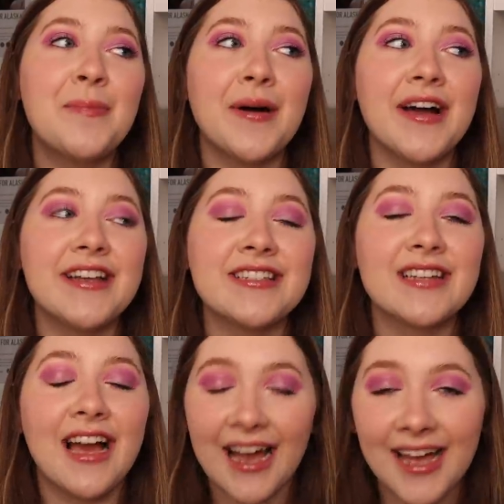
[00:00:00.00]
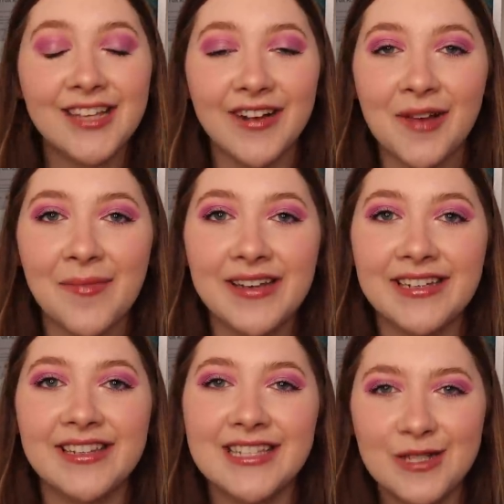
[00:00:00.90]
but I highly
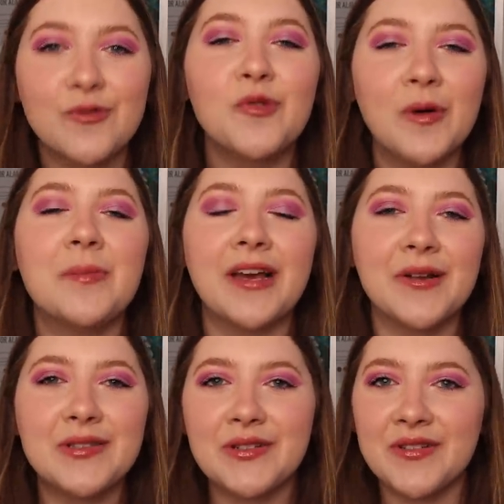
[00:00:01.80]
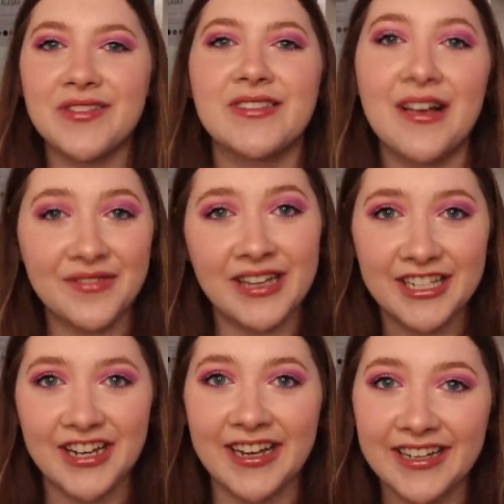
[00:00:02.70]
recommend it. The sequel will be out soon, so
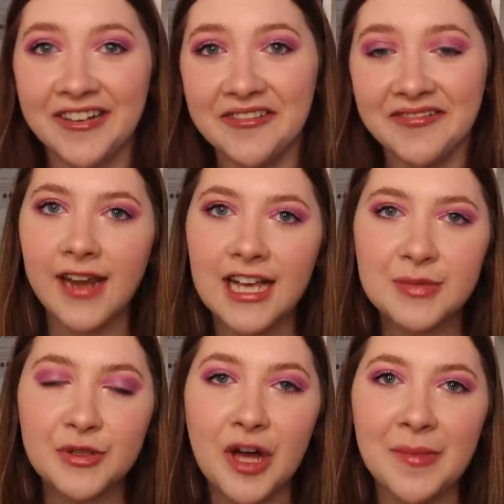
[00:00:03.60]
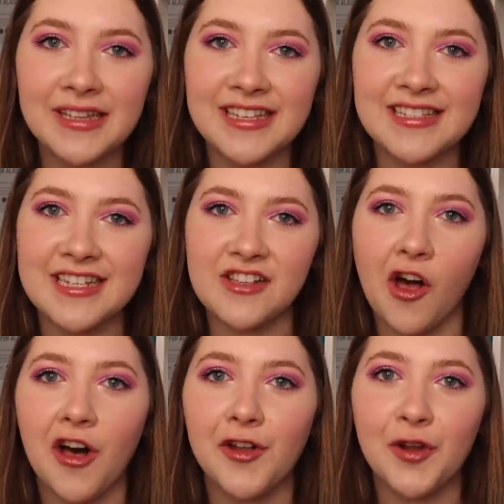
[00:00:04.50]
definitely check it out. Next book on my list is
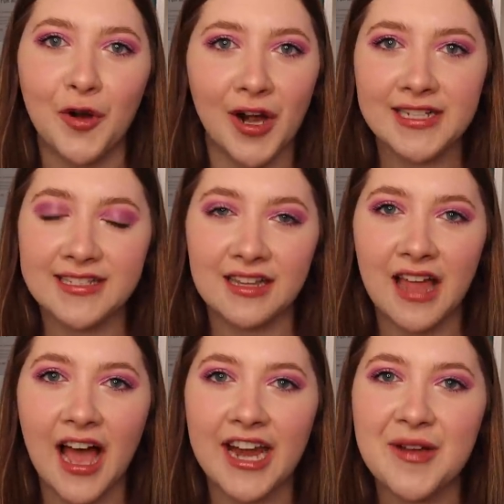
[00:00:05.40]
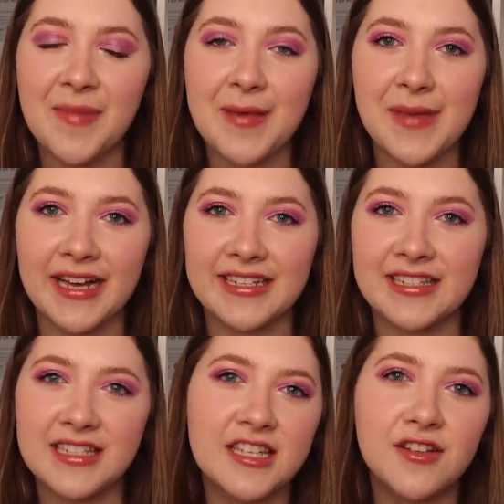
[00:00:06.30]
called Cross the Line by Becca
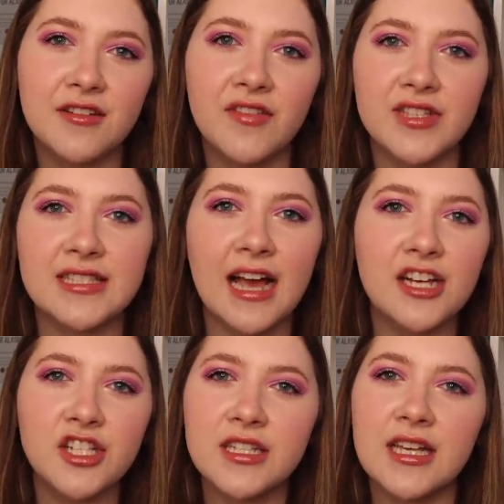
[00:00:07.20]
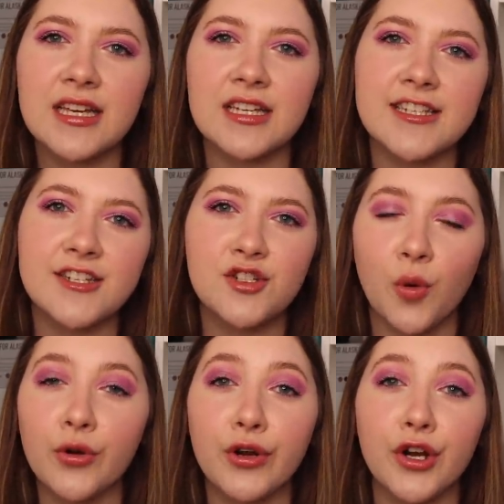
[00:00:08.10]
Steele. This is actually like a
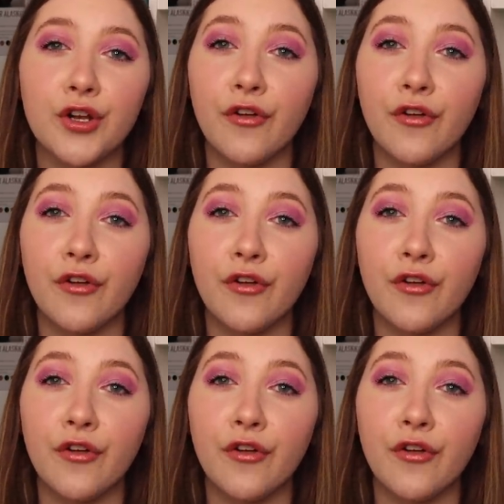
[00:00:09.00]
shorter